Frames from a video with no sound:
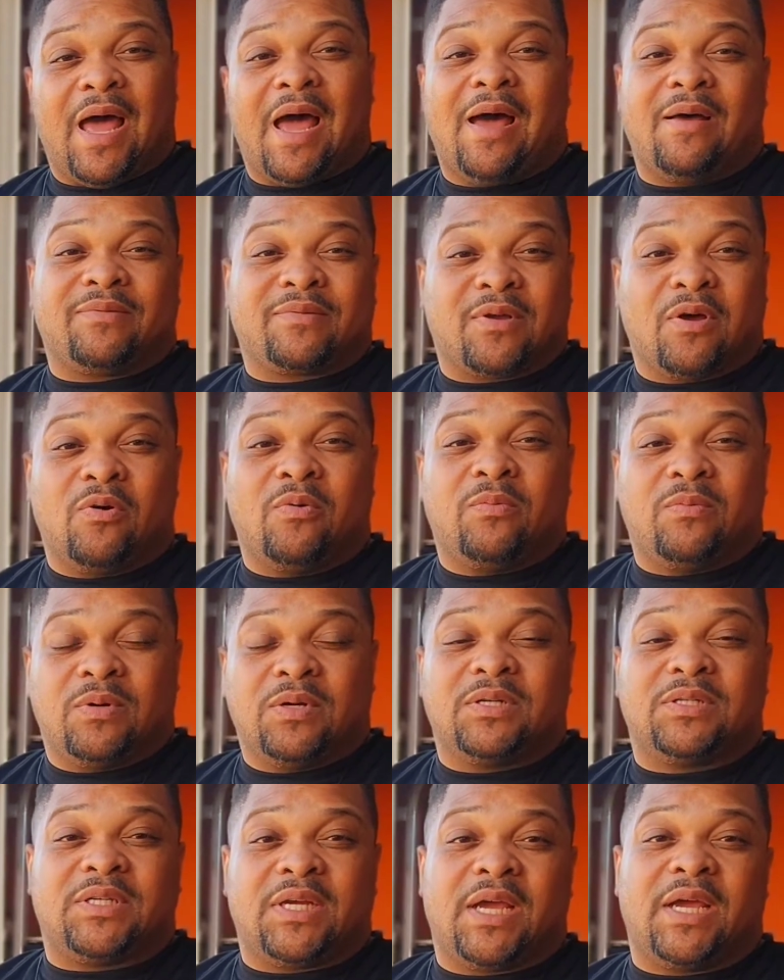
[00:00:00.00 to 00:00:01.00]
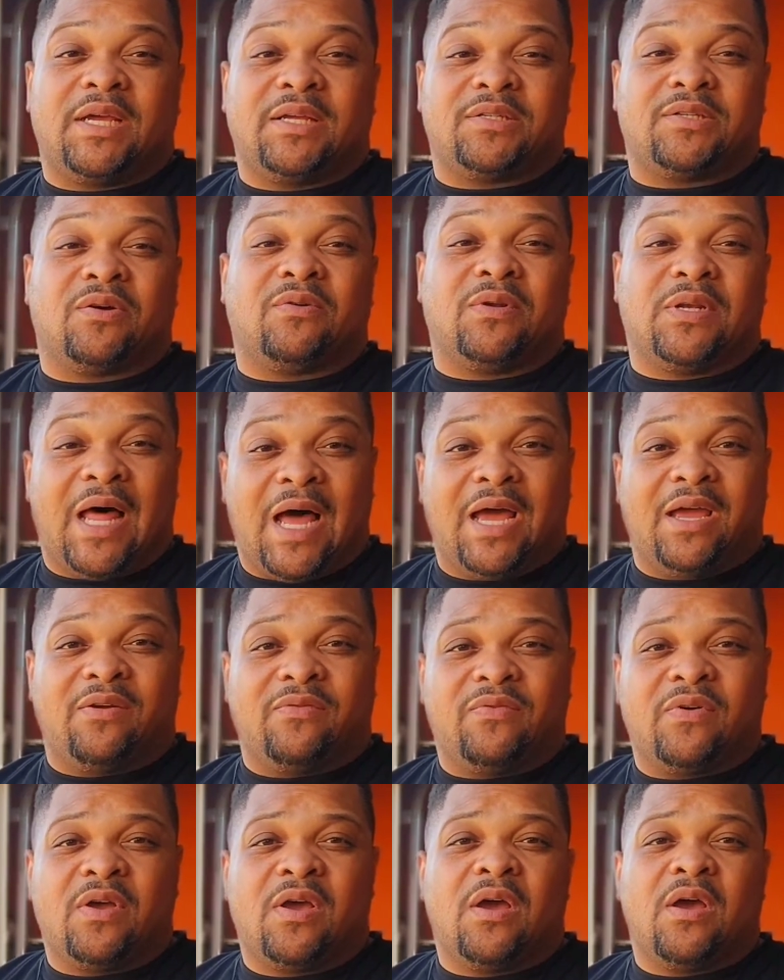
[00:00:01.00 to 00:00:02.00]
live scope will change your
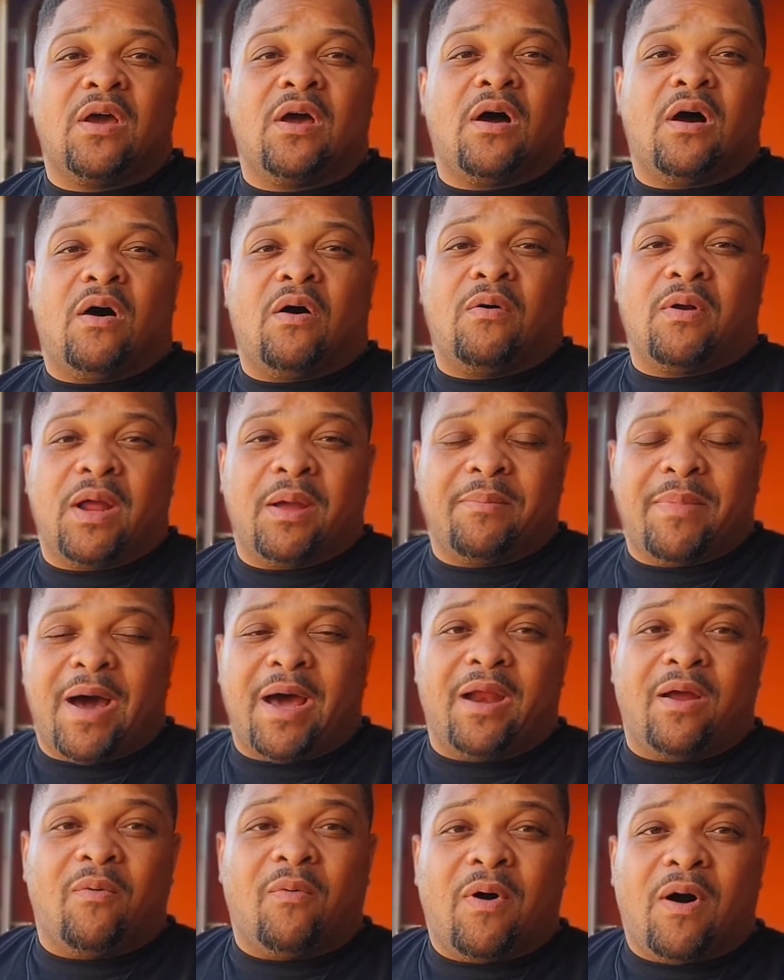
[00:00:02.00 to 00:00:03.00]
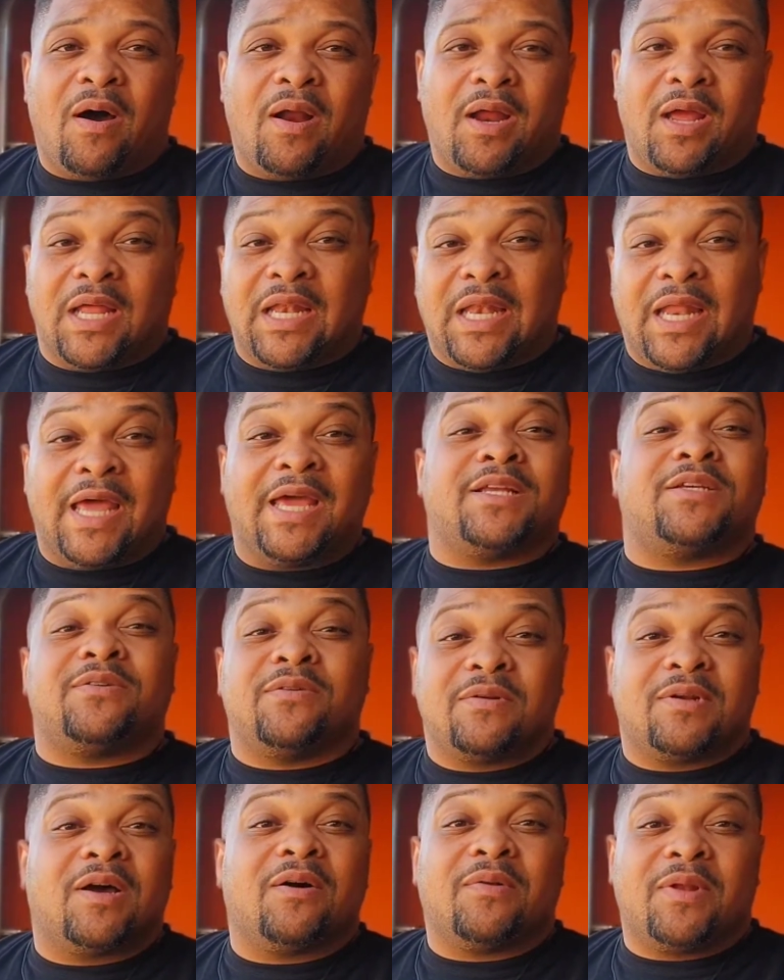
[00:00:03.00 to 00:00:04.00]
life on that body of water. It lets
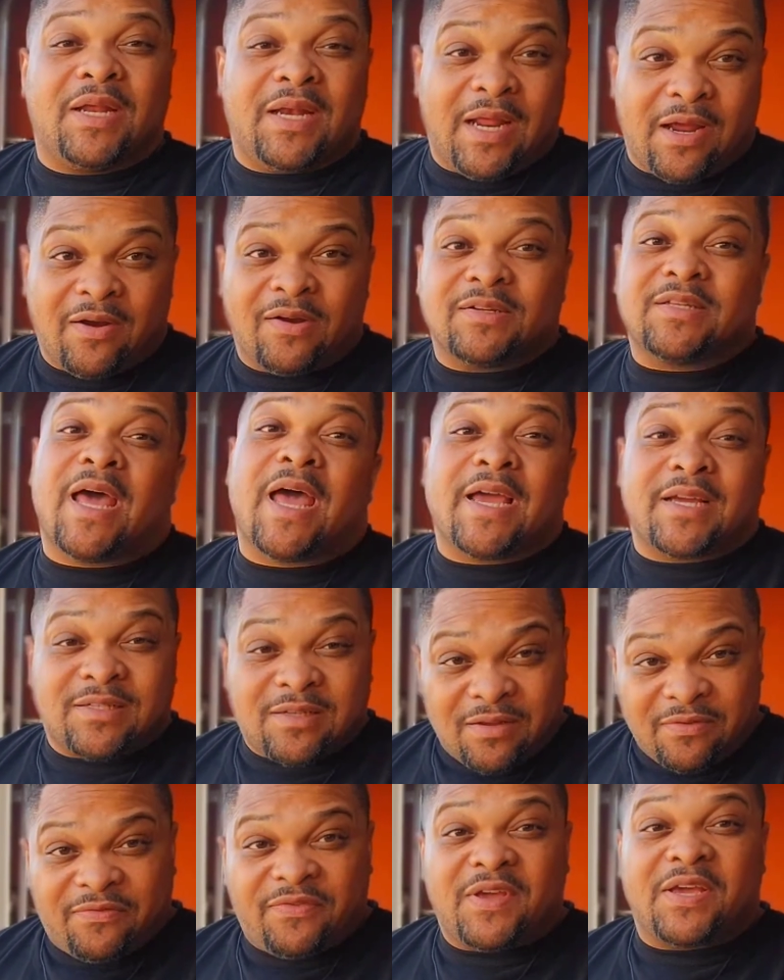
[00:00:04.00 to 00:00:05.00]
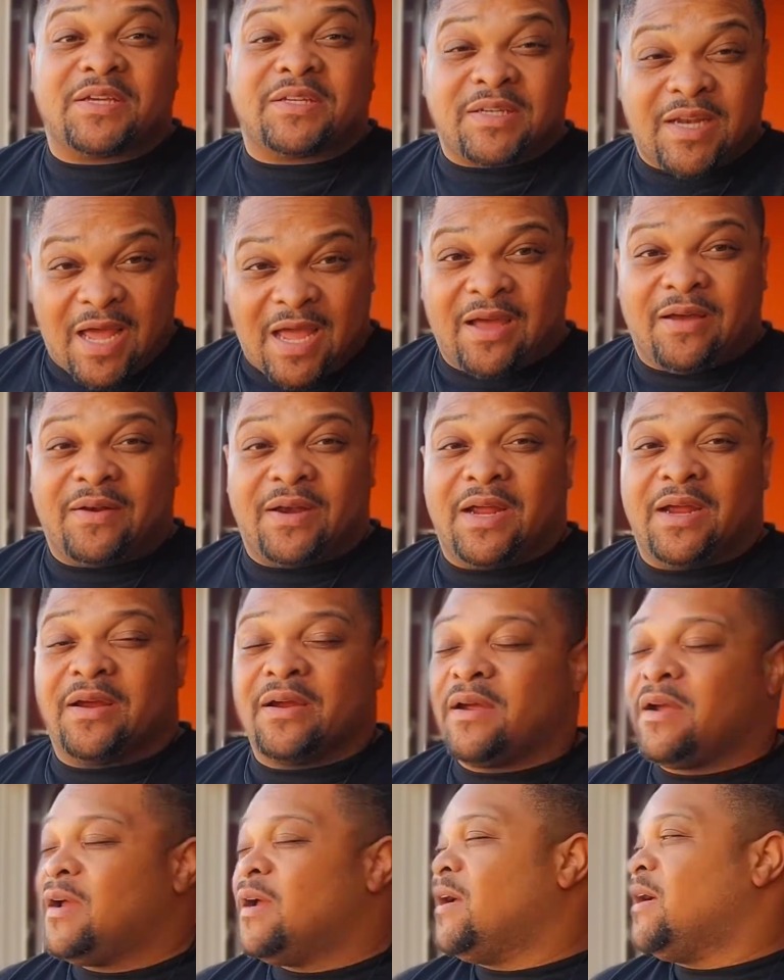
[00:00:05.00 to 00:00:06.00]
you know that there's actually fish down
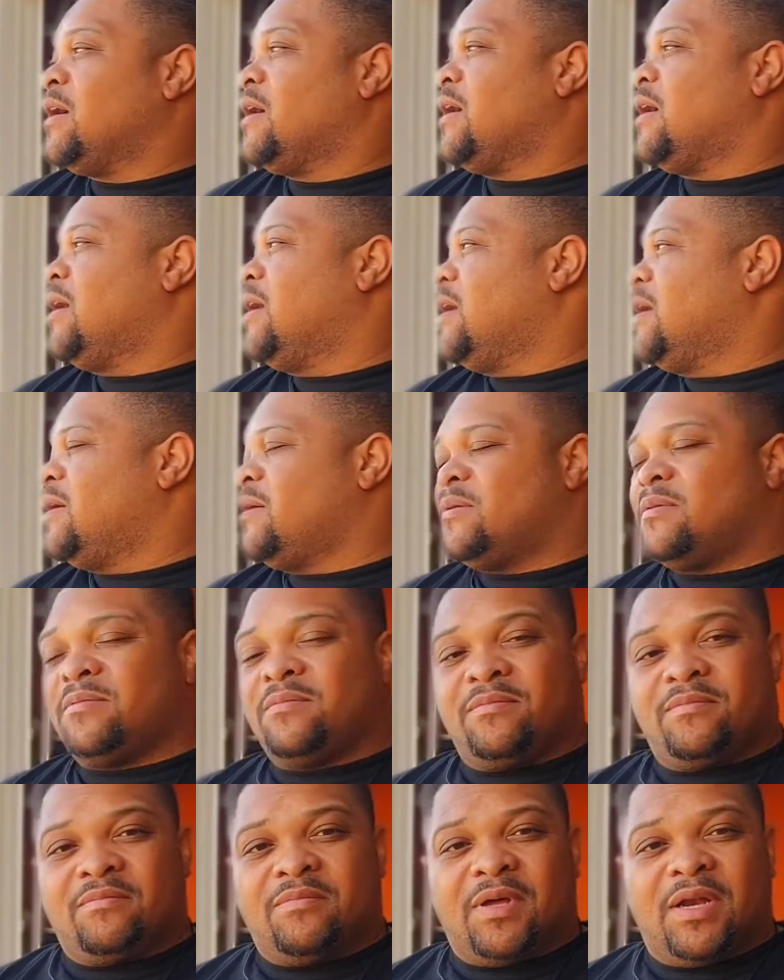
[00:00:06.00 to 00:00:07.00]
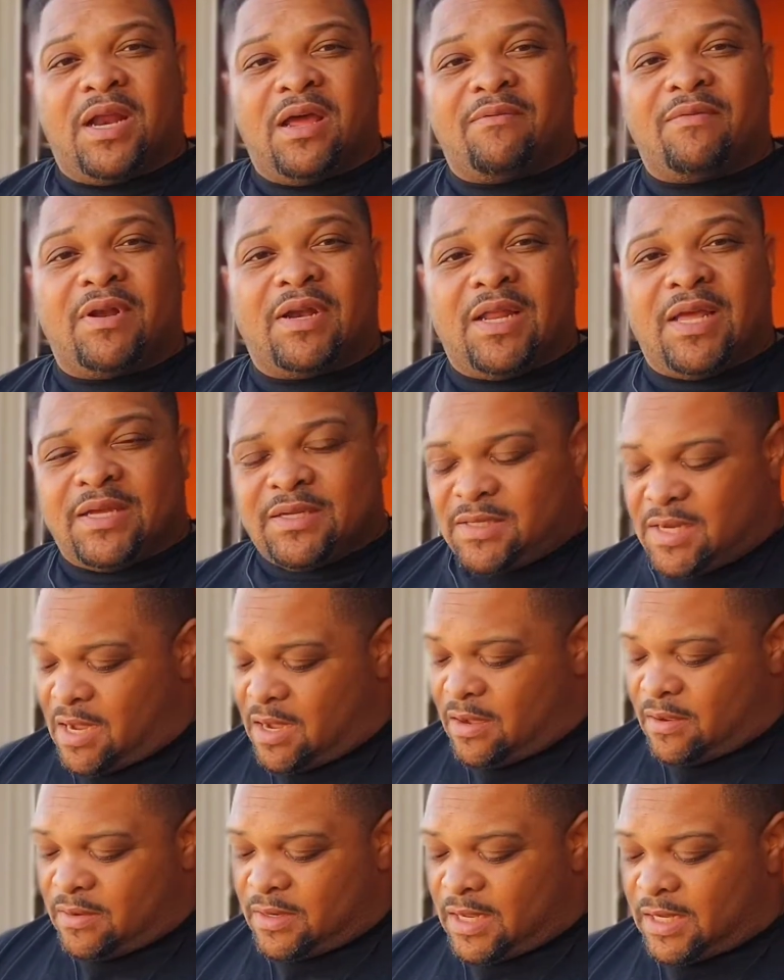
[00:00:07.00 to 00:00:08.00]
there. But nevertheless,
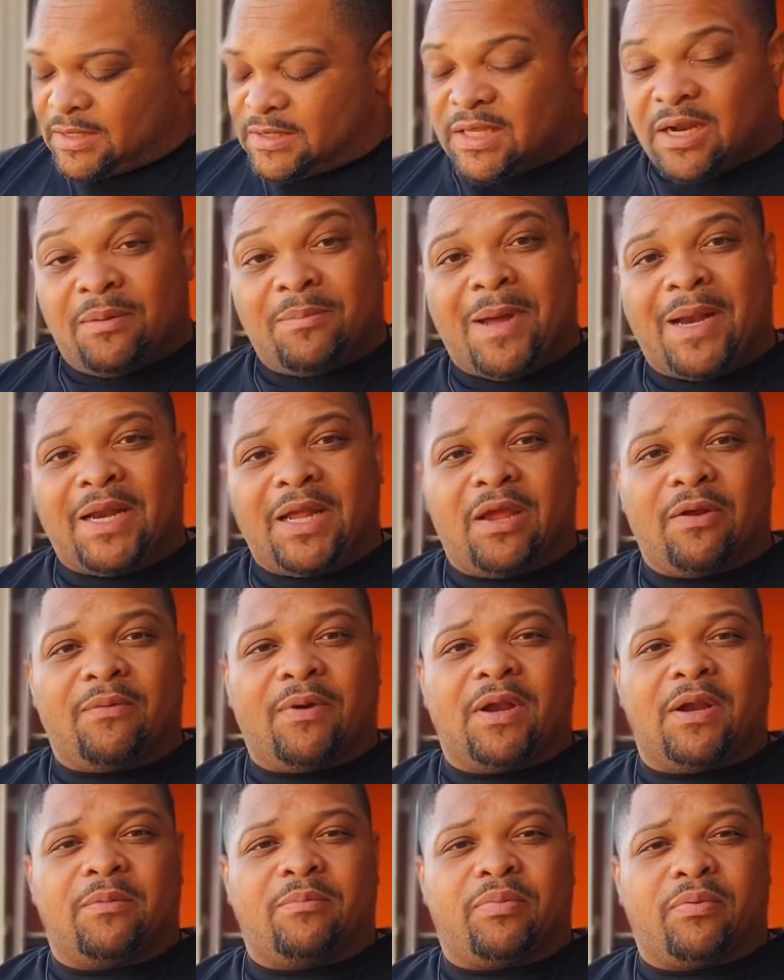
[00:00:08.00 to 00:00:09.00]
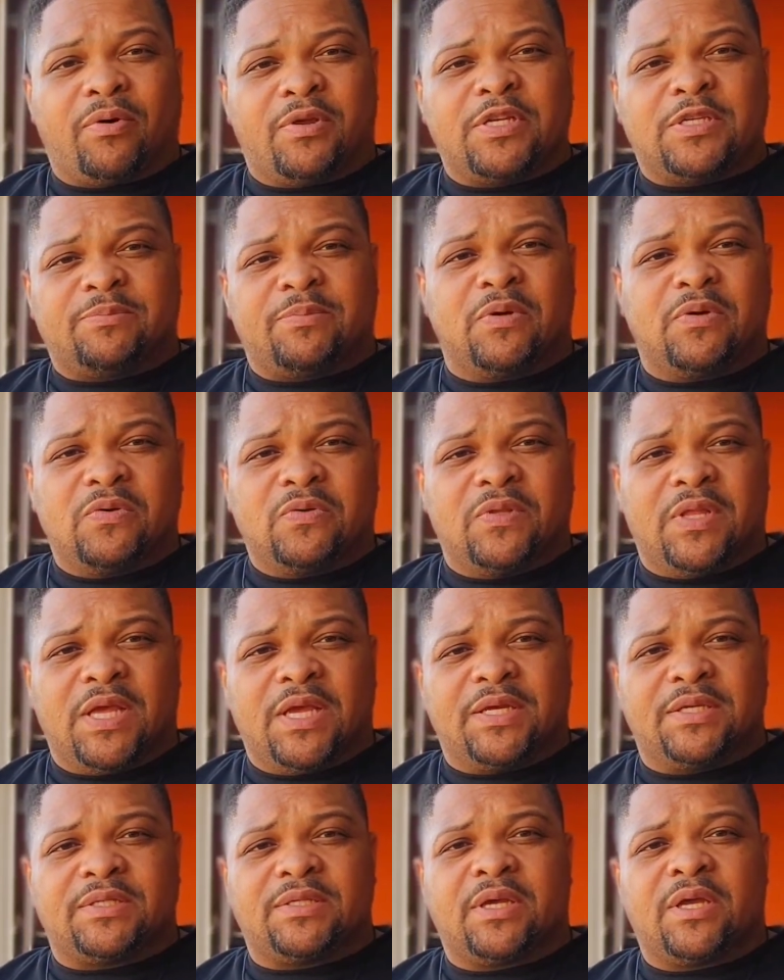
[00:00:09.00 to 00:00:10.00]
y'all, like I said, I'm about to get ready to pre-spool
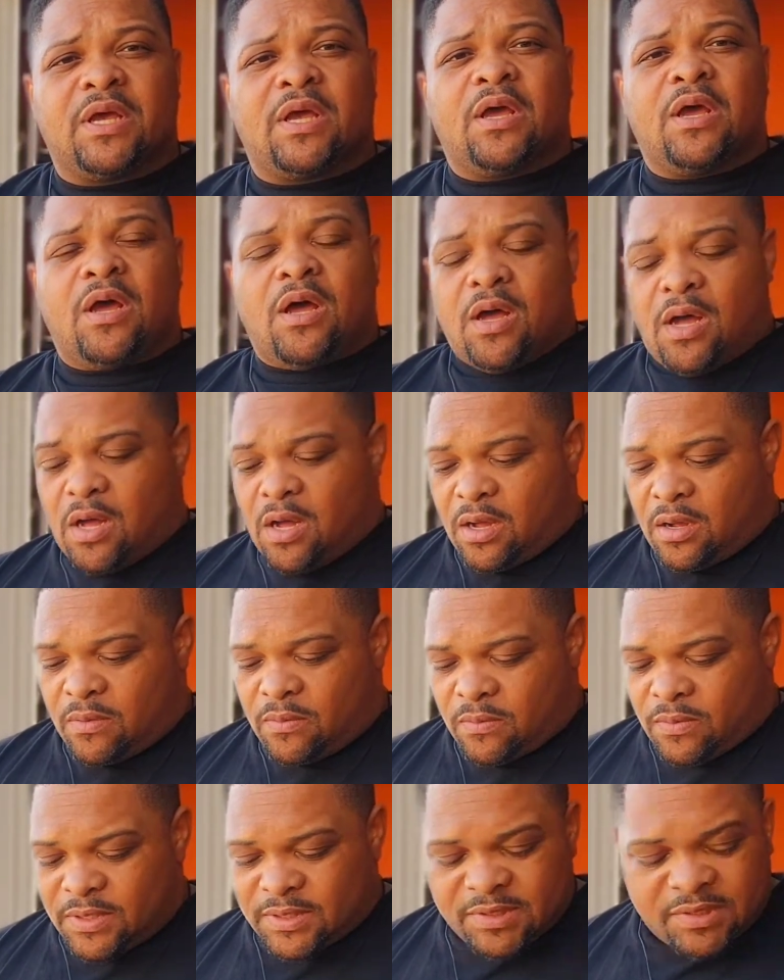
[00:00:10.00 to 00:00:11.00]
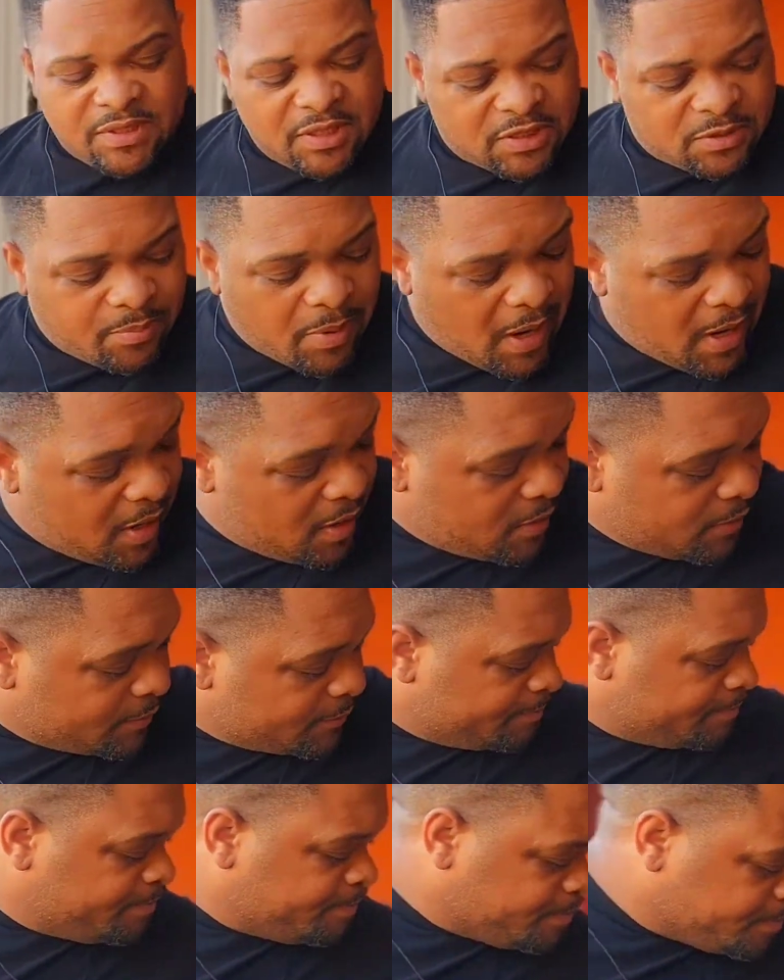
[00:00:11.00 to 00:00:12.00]
this with 6-pound.